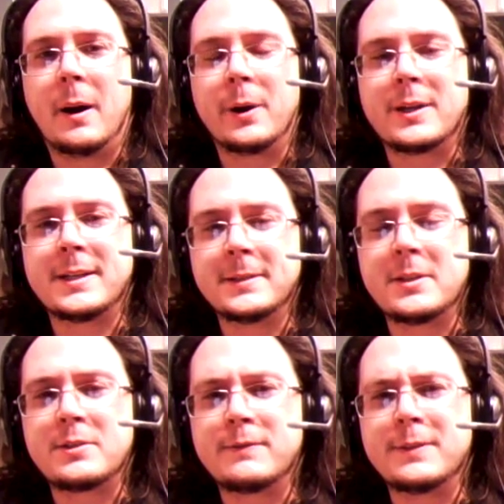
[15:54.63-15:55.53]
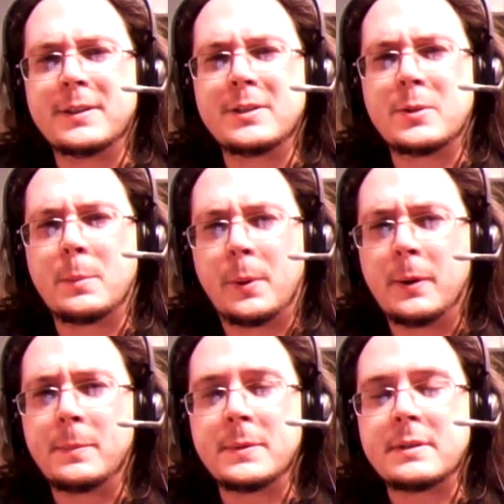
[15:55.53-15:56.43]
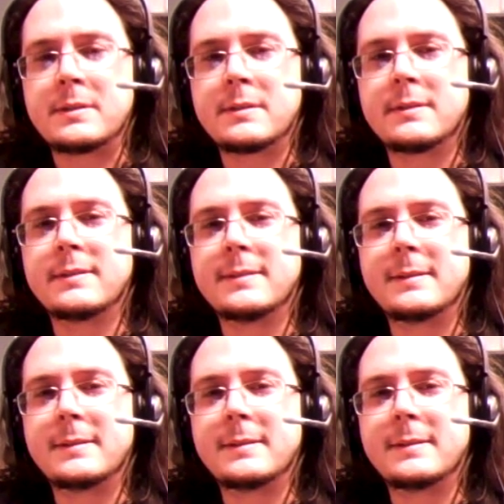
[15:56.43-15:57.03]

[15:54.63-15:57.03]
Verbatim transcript: are killing civilians on purpose,